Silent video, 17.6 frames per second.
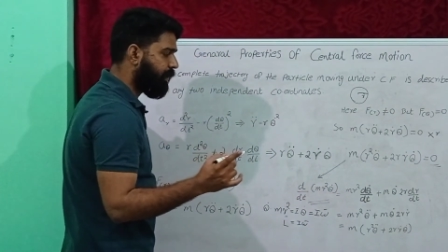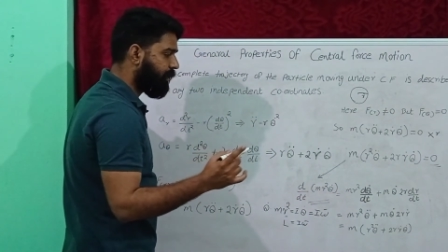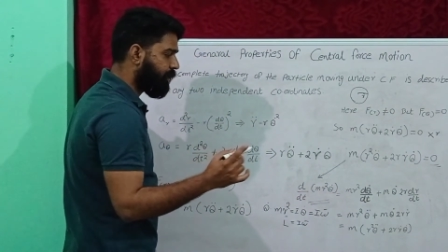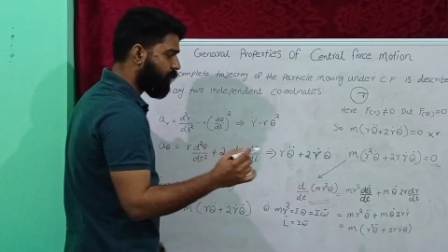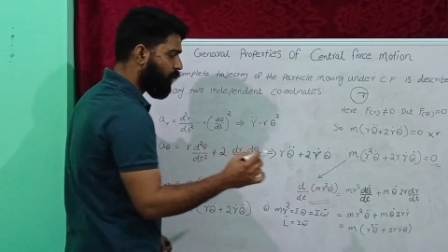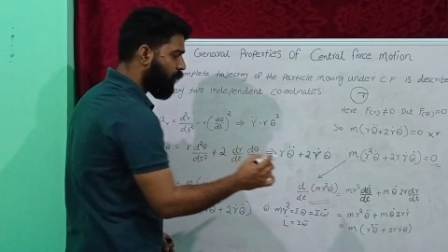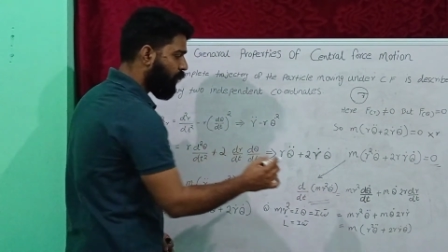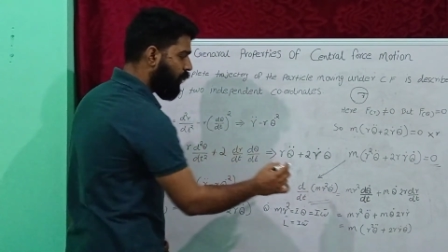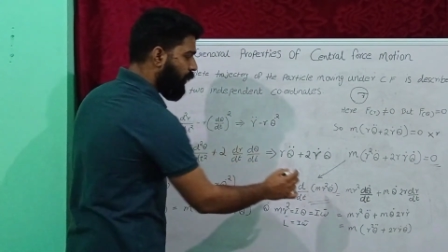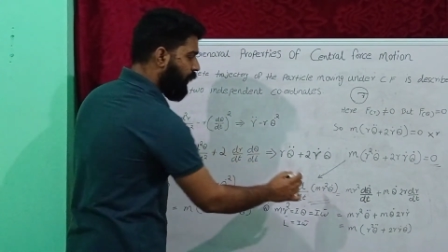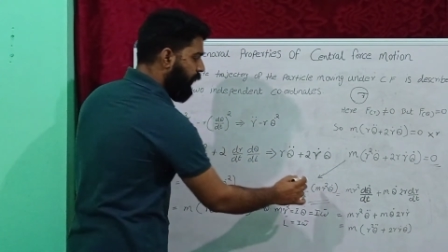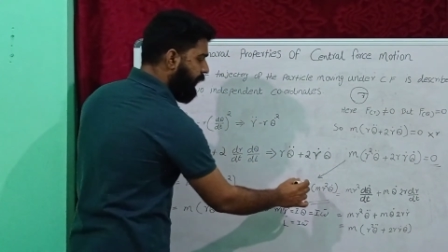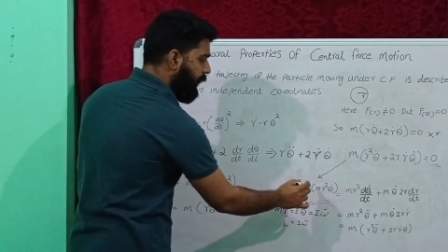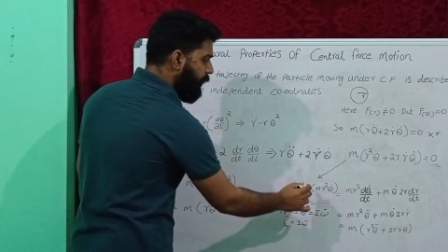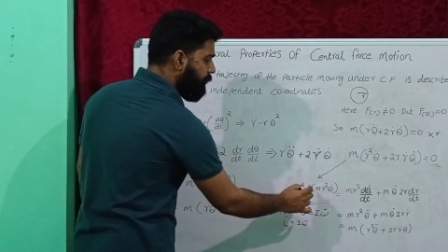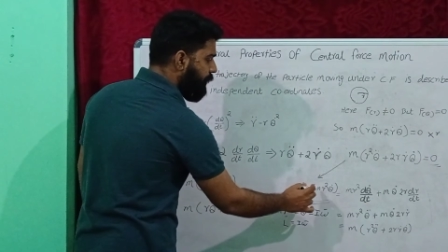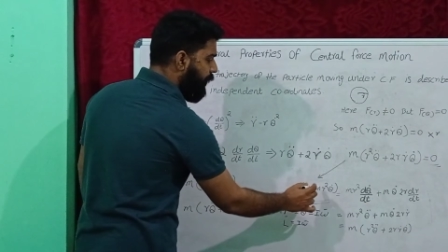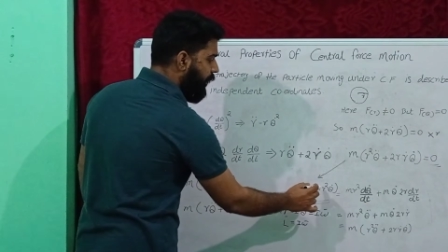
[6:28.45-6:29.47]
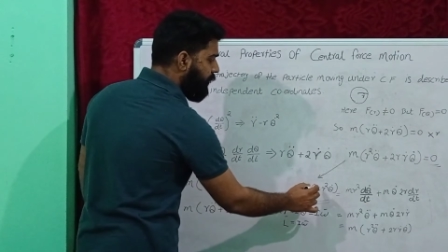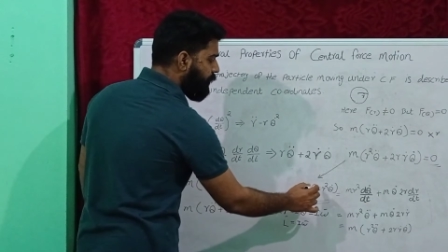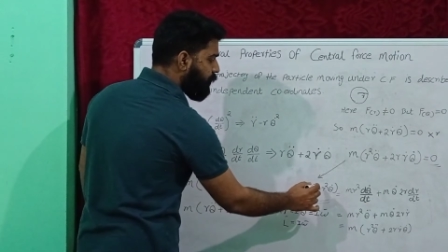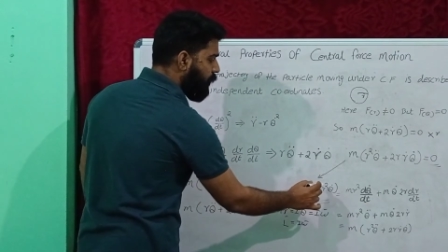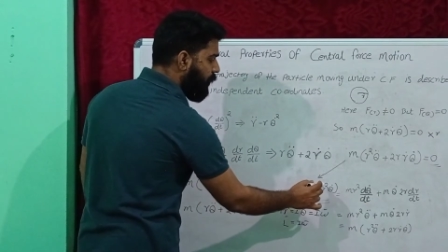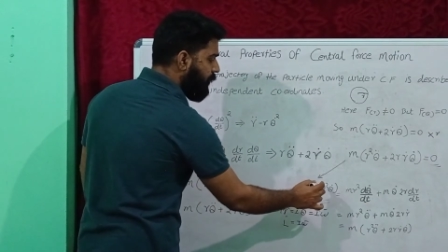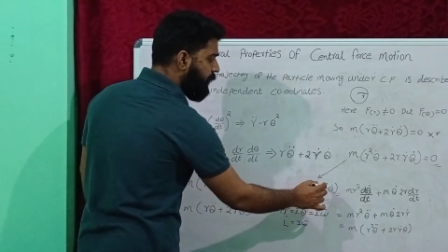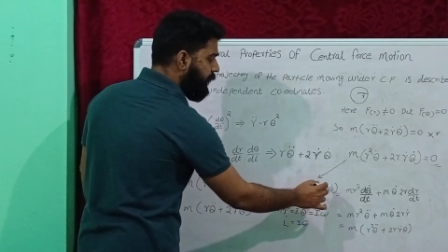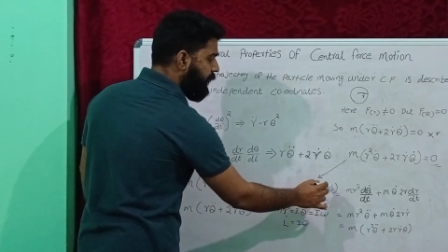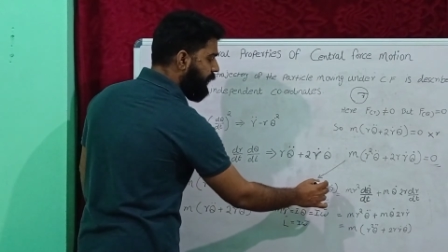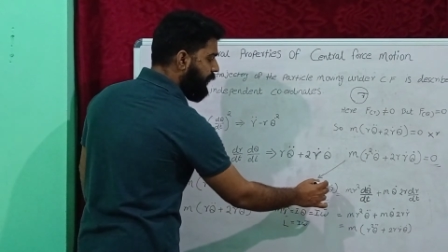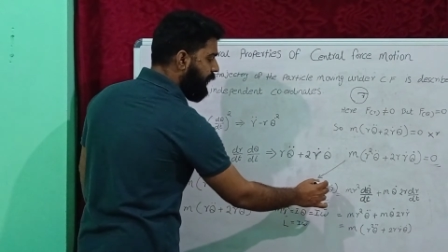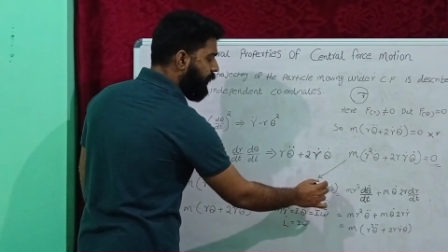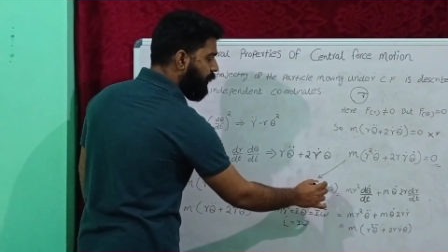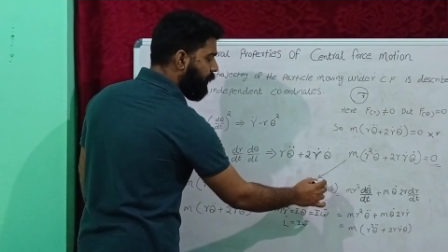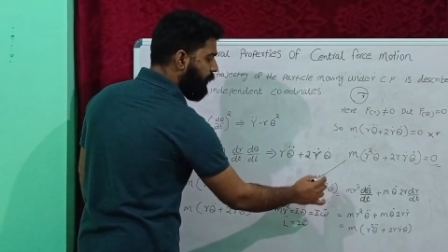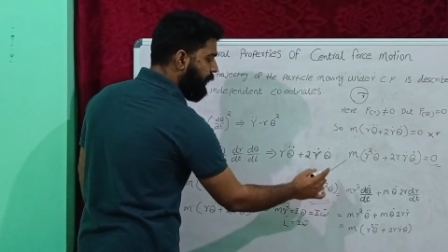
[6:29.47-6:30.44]
So m r square theta
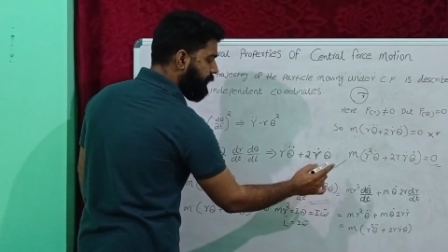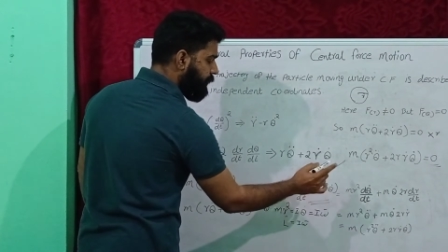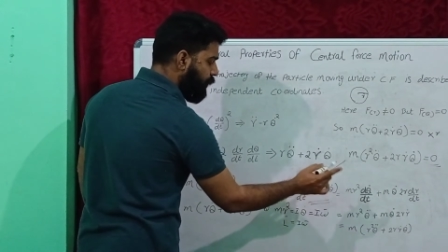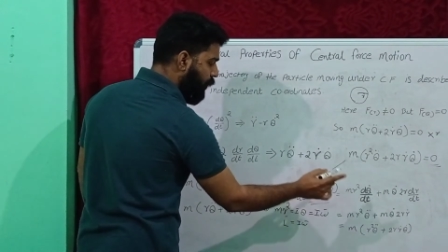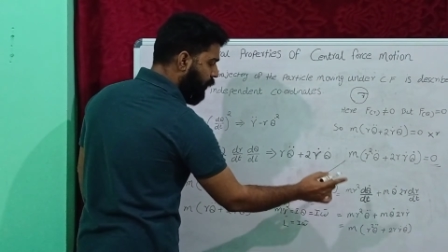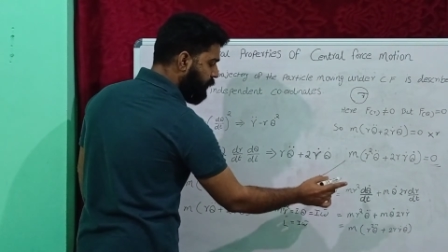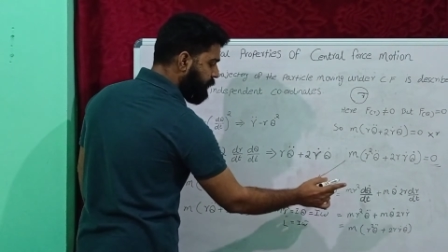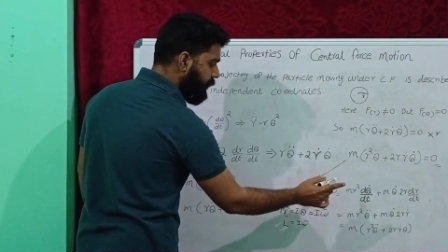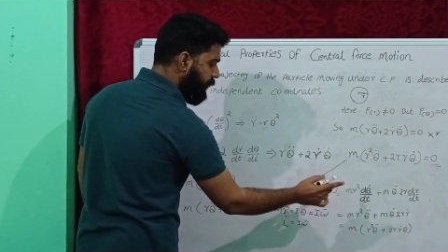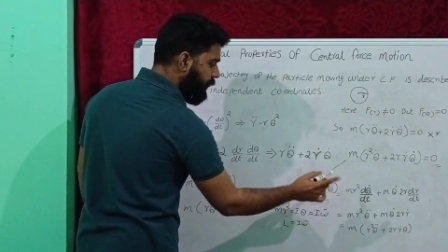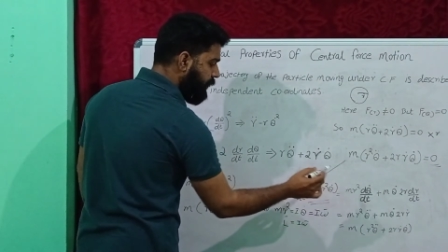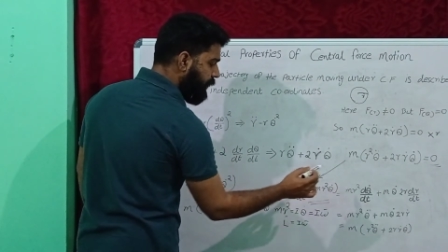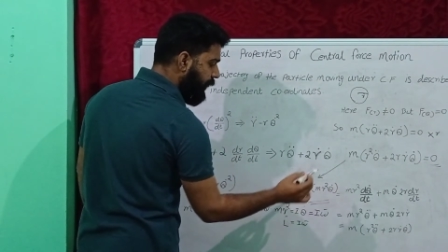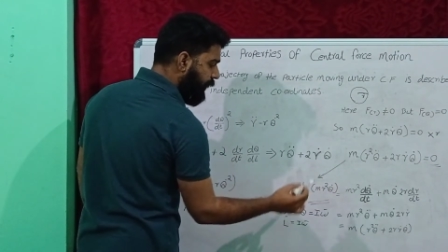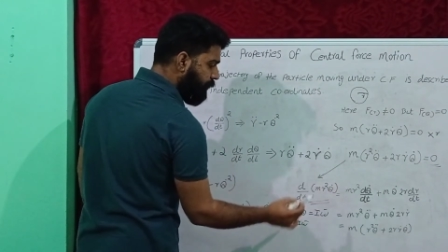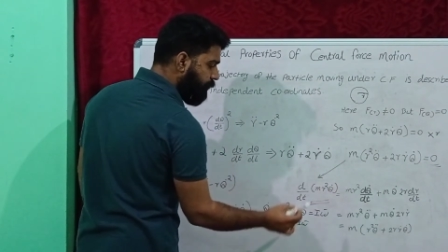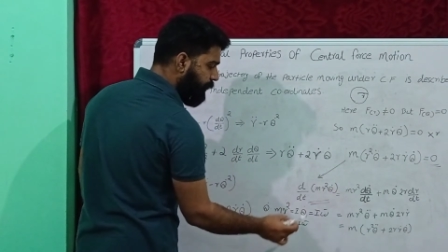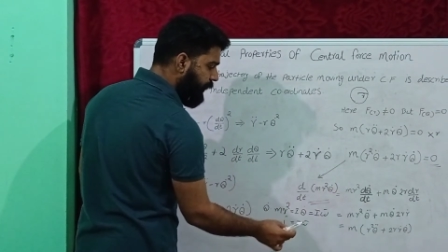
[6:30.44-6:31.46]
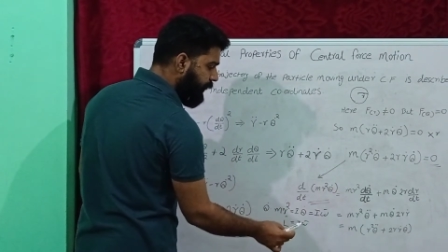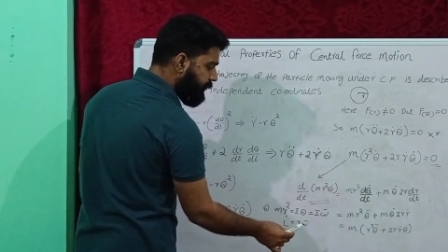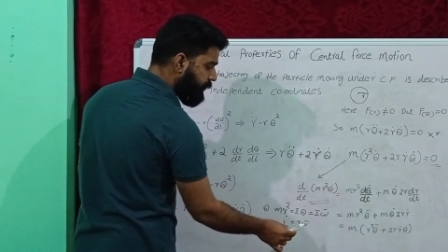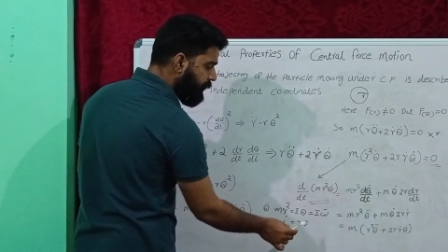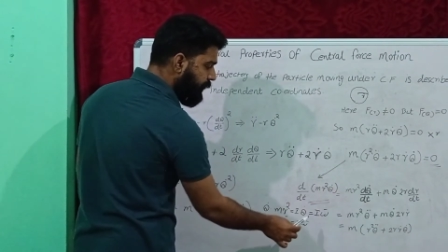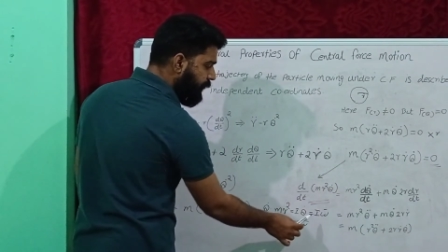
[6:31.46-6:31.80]
dot is constant, that means